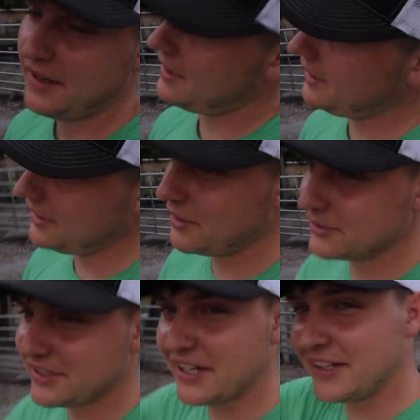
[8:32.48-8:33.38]
Now it don't
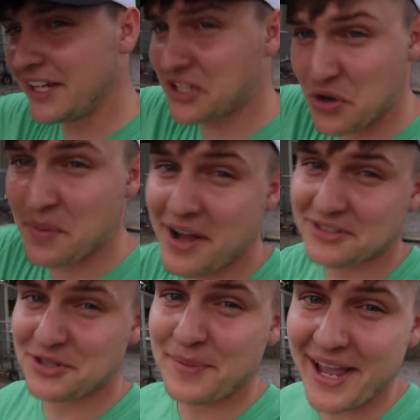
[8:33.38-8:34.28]
sound like no
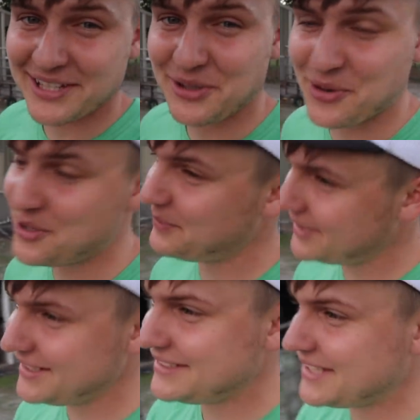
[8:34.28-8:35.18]
Monster Max horn,
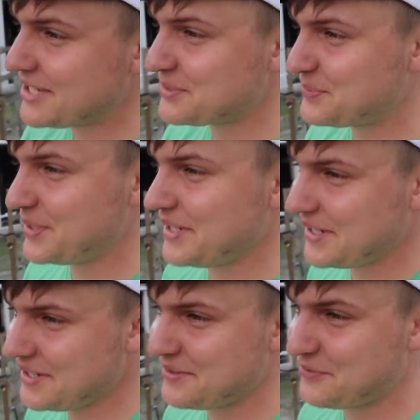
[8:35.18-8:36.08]
but it sounds pretty
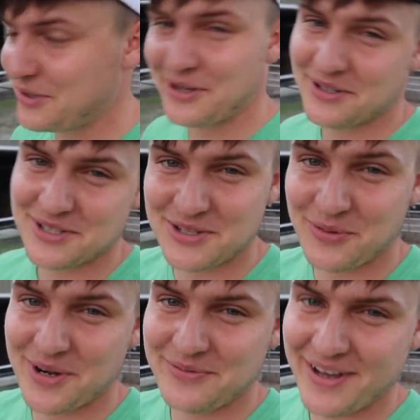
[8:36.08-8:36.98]
good for
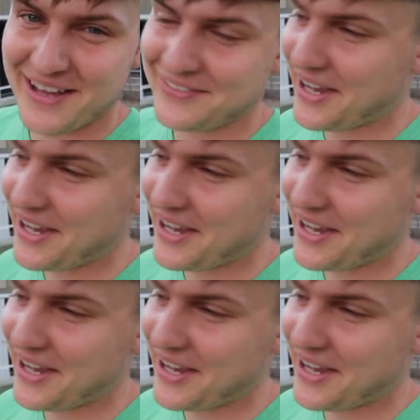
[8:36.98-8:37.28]
twenty-five